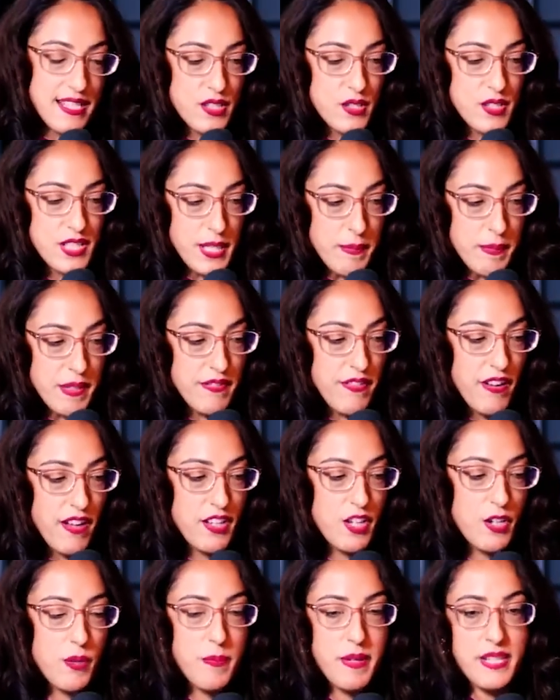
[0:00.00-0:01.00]
so semen
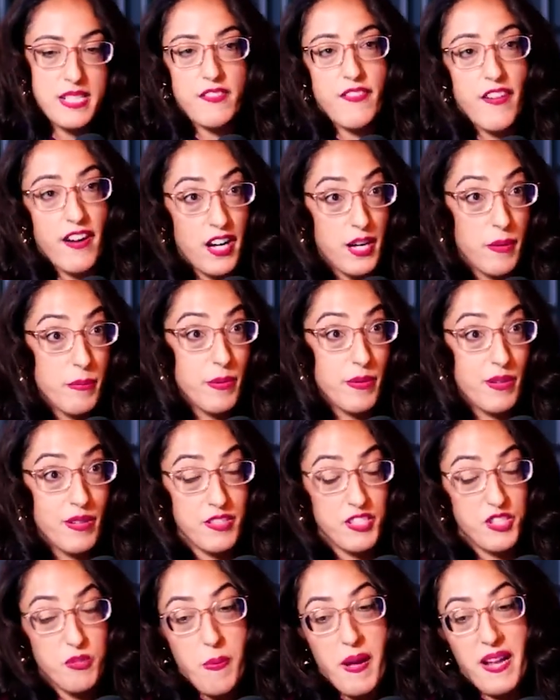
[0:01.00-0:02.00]
volume is variable
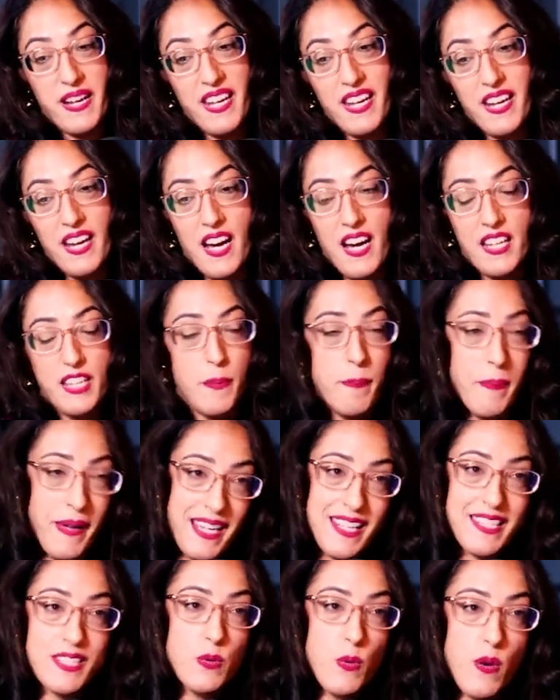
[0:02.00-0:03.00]
depending on, the
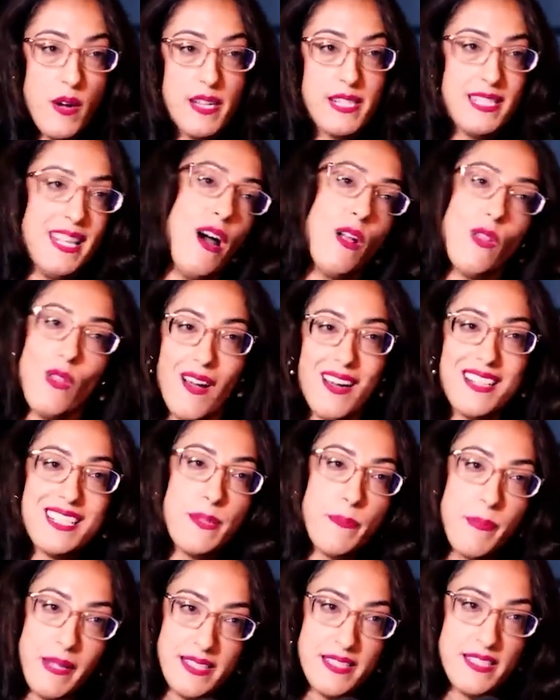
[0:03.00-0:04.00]
biggest one is how long has
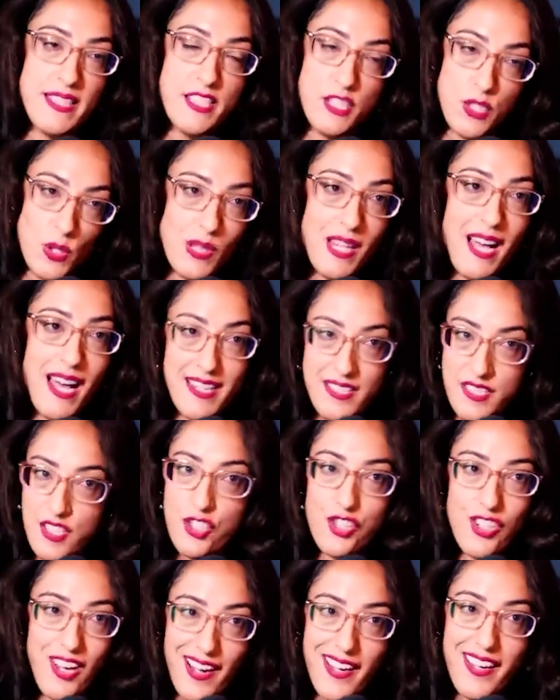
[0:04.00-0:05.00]
it been since you last
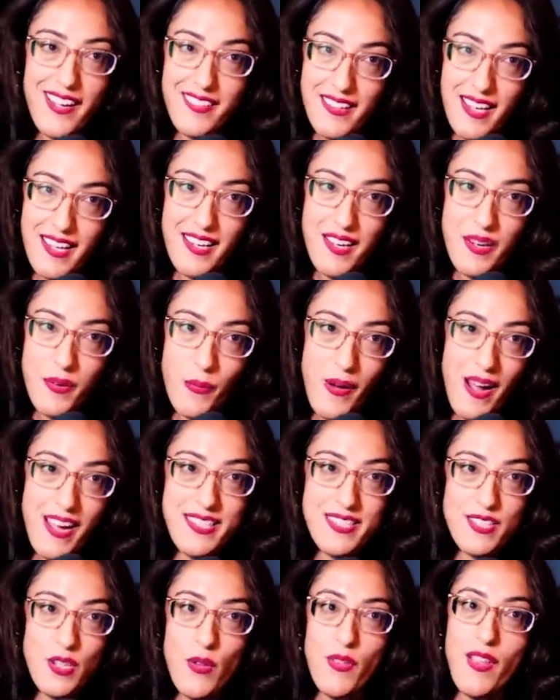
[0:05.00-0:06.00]
ejaculated,
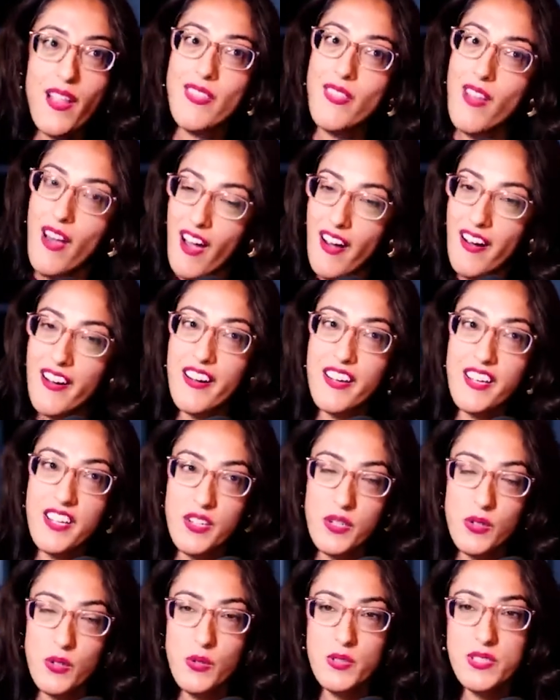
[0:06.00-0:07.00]
right? So the longer
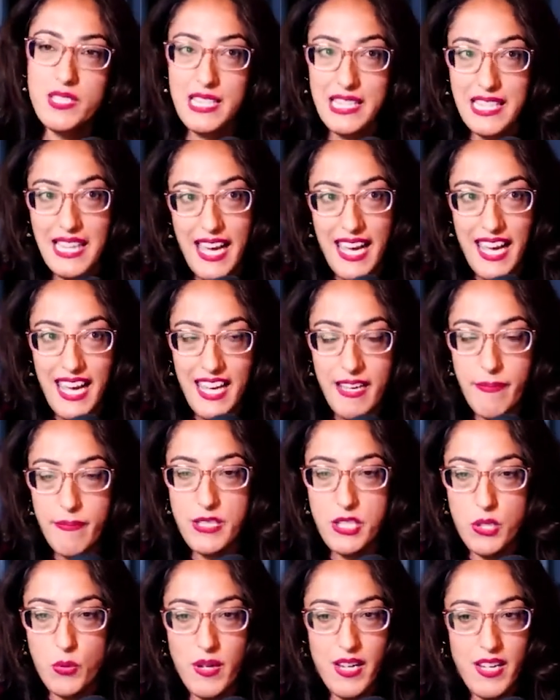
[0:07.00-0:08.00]
you delay
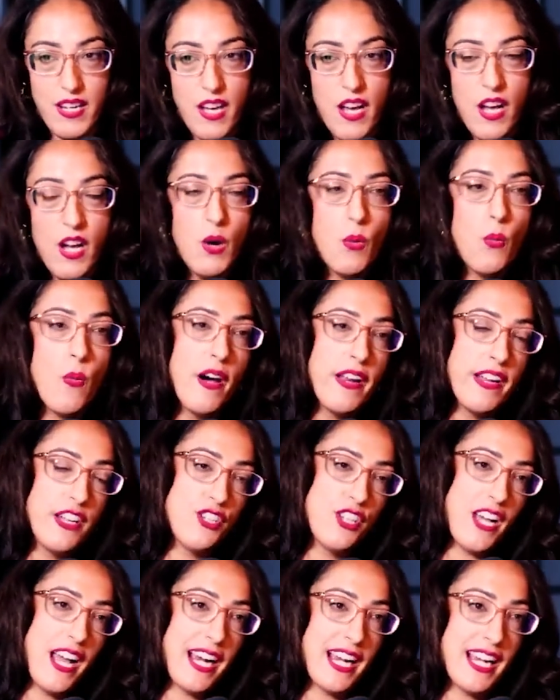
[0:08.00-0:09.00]
between one
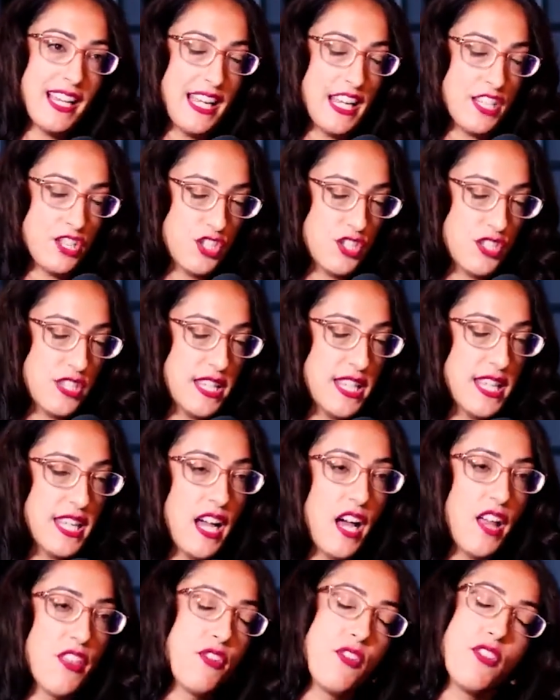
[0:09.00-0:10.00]
ejaculation to the
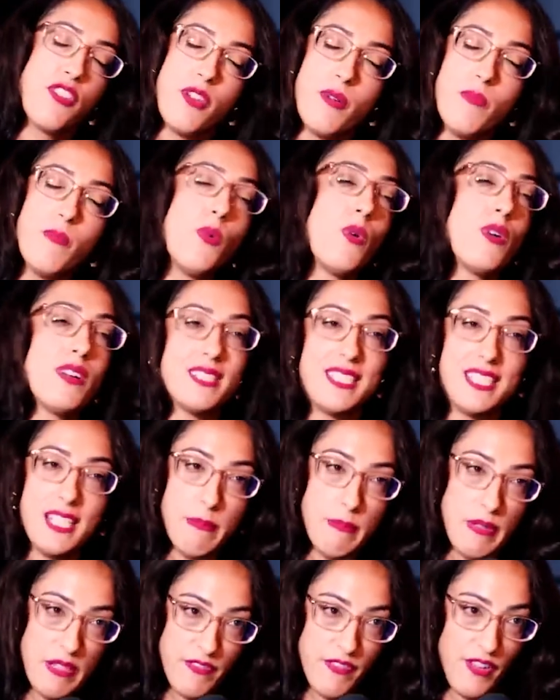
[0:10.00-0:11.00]
other, the more
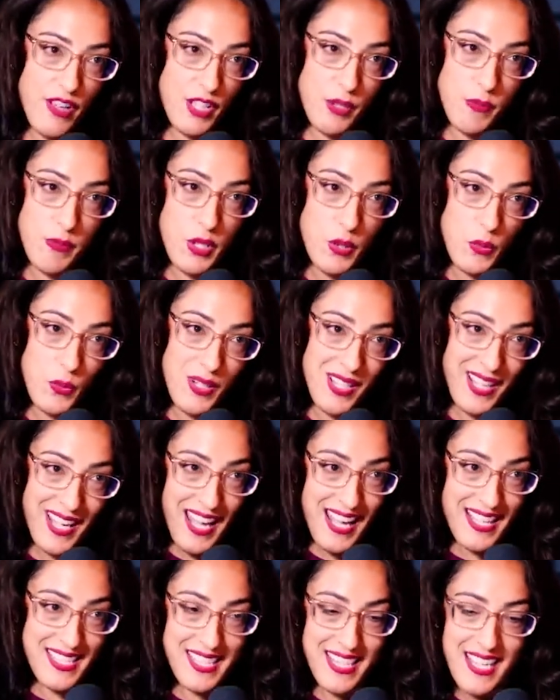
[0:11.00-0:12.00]
semen volume you will
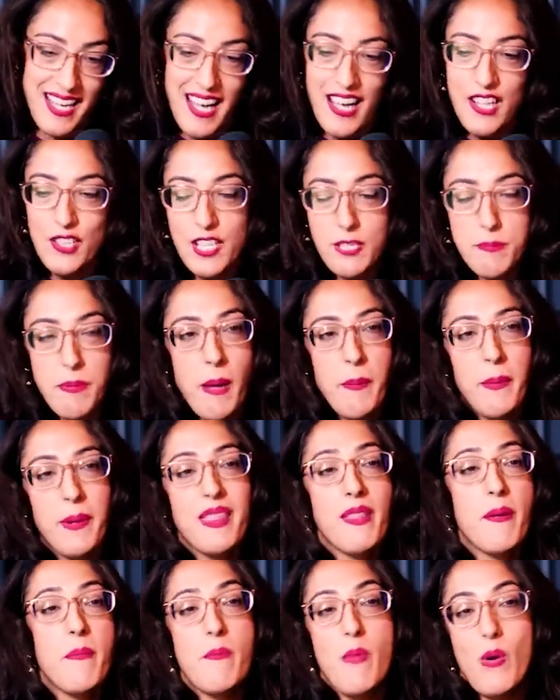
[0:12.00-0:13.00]
get. That's probably
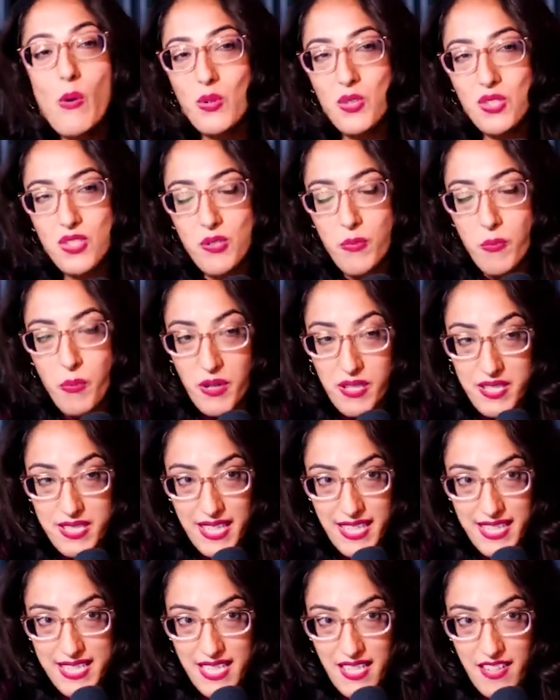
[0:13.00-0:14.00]
the most
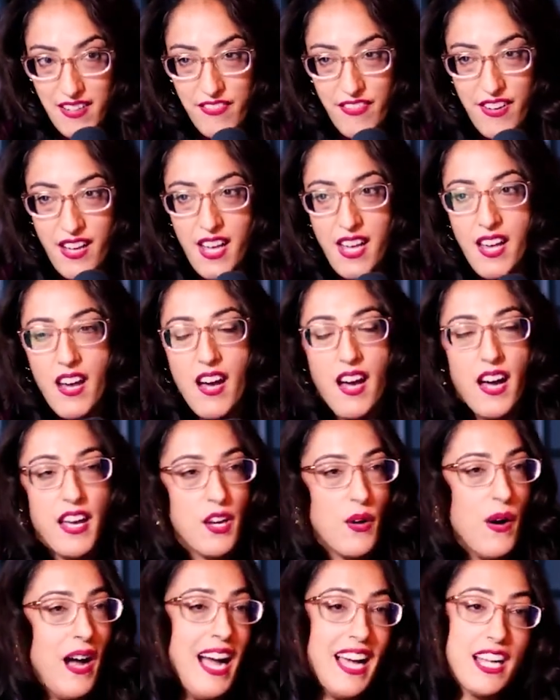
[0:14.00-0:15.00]
predictive.
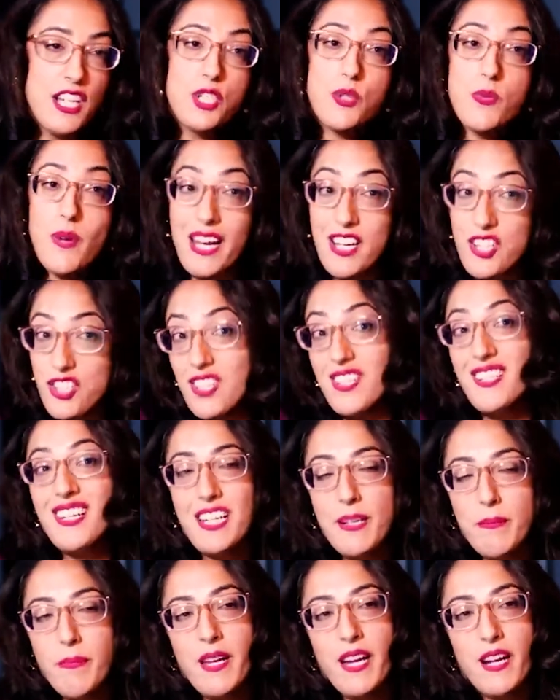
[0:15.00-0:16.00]
Hydration
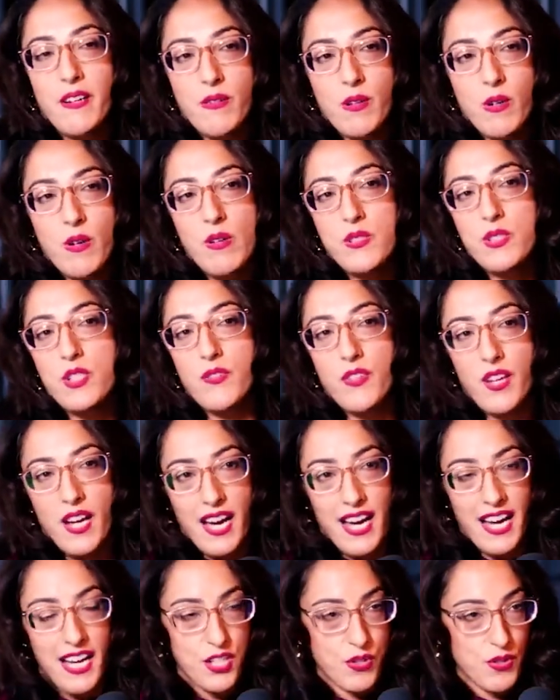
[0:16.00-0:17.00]
can play a role. So if you
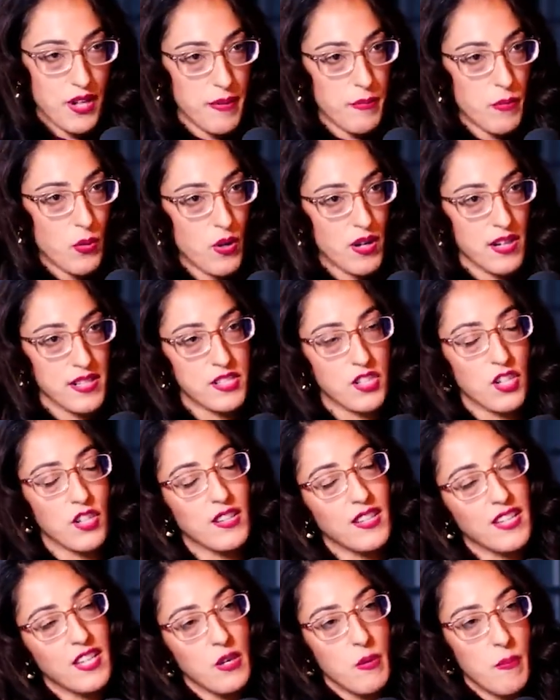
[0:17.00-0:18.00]
hydrate more,
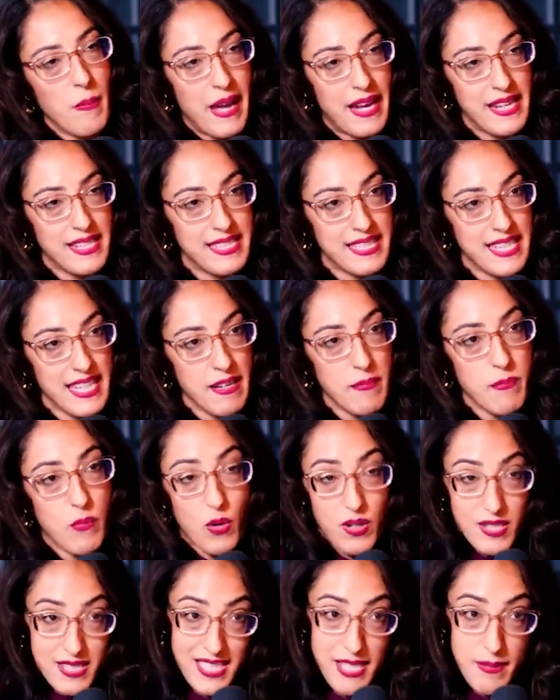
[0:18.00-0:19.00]
certainly you may see
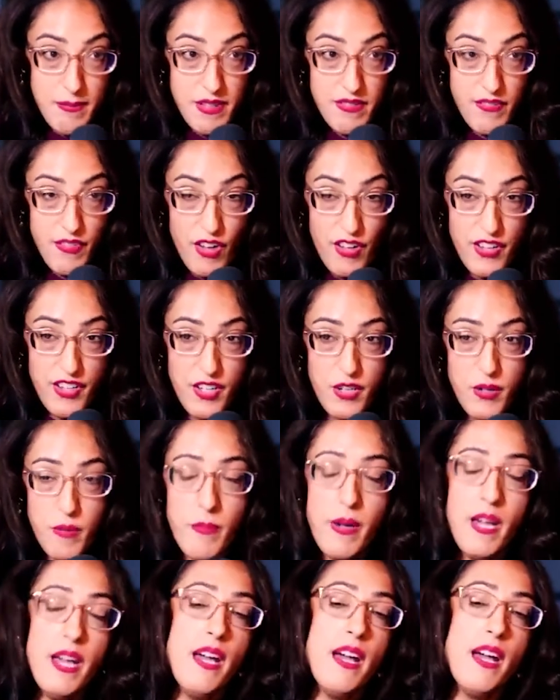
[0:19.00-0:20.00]
more semen volume.
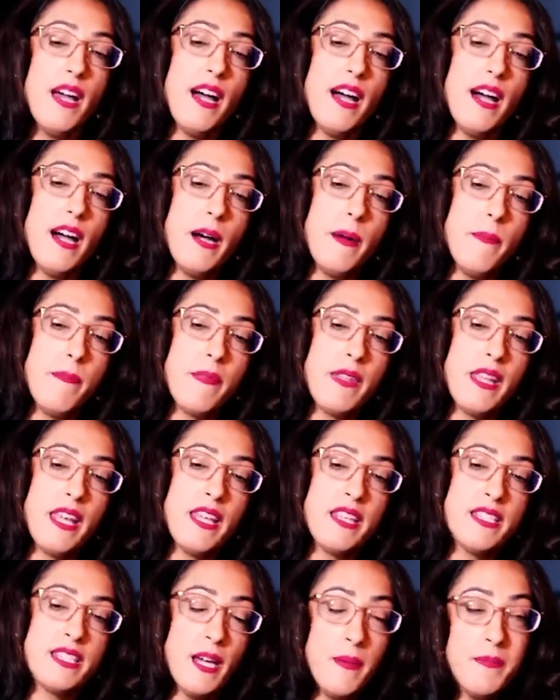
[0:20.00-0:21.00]

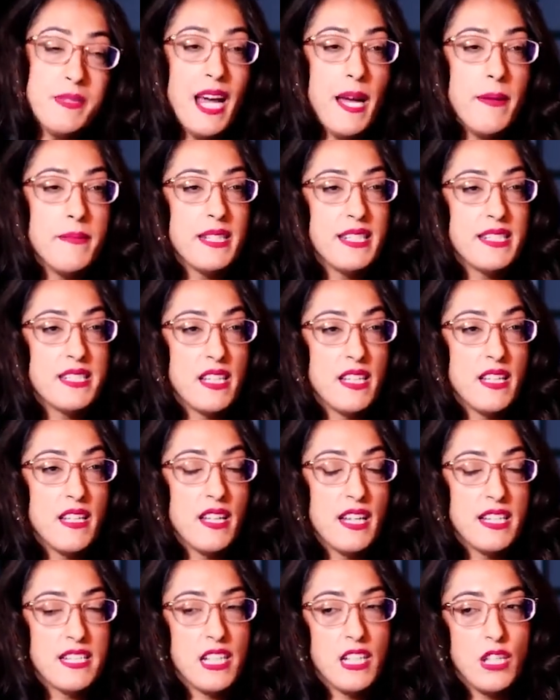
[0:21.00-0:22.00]
Sometimes it's
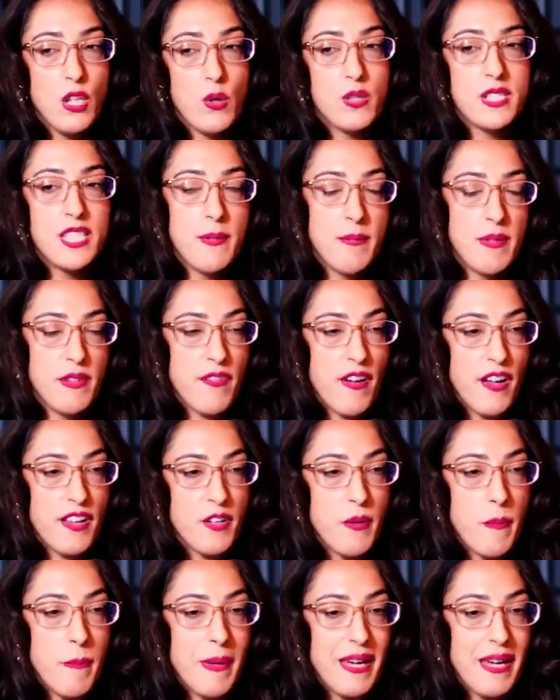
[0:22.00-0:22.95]
a low semen volume